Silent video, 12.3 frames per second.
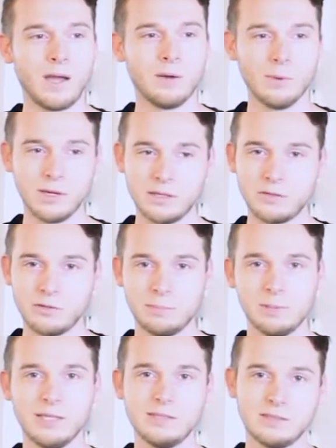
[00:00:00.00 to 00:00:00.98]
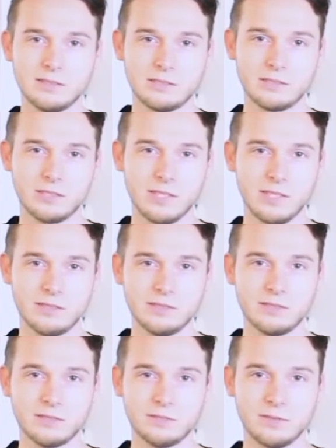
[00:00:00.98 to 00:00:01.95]
wanted to replace the
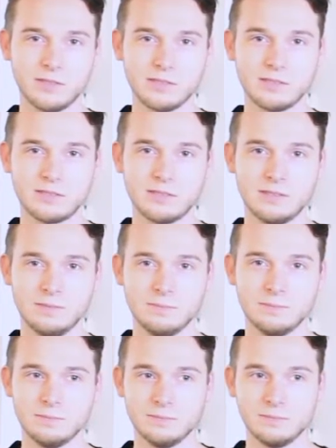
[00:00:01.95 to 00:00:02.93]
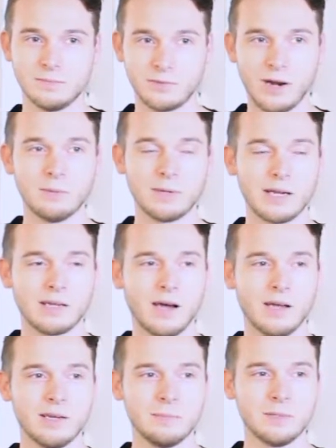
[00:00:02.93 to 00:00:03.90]
strings right when I
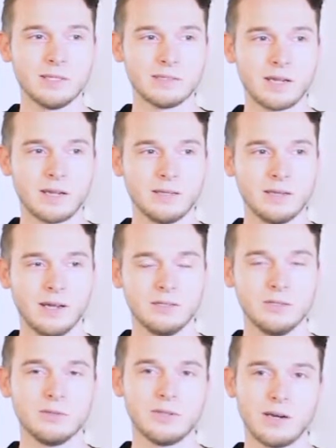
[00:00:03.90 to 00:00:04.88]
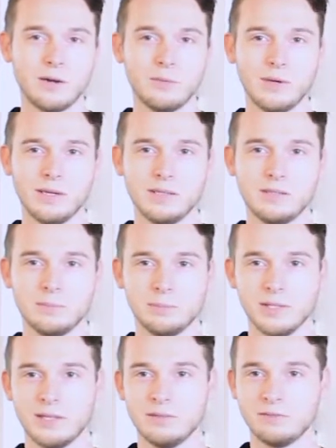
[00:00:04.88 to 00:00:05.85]
got it because I knew that I wanted to
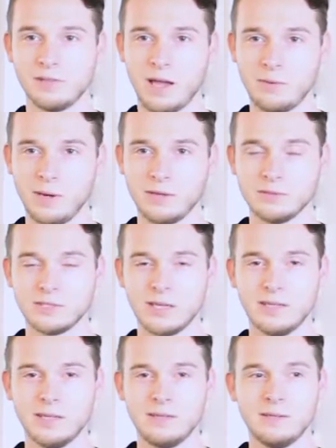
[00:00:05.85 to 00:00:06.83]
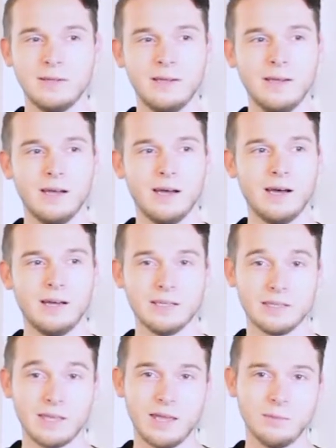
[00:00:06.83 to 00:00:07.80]
play flat wounds on it.
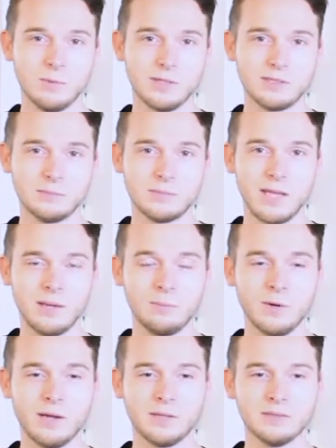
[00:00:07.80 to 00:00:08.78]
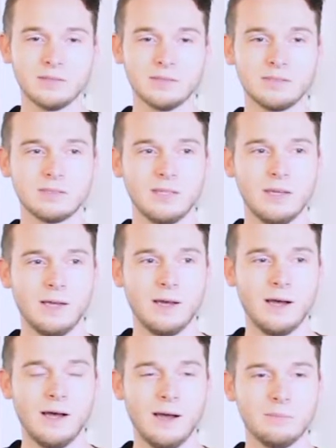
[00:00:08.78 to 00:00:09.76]
It came with some tape wounds.
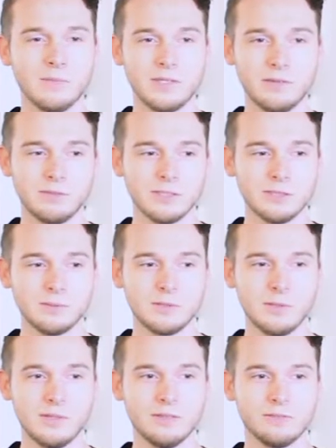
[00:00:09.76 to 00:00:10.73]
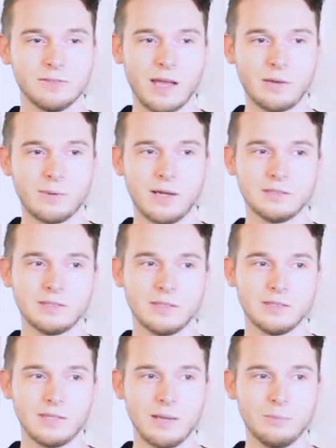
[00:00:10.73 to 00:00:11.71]
The difference between the flat wounds and
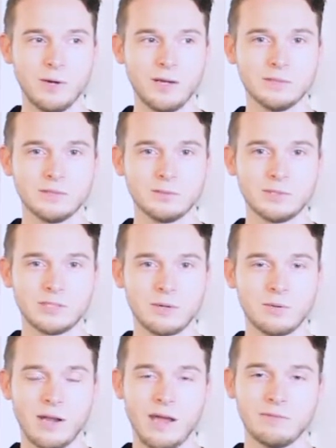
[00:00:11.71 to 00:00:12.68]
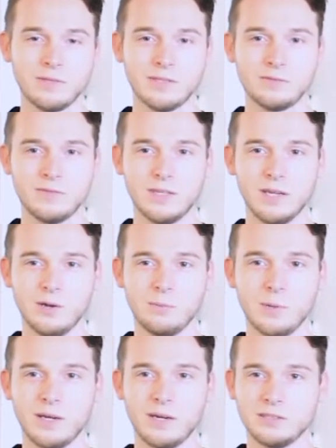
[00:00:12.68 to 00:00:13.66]
the tape wounds, which I won't have in this video,
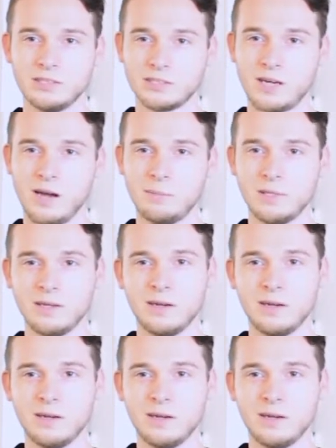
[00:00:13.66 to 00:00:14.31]
but I'll just comment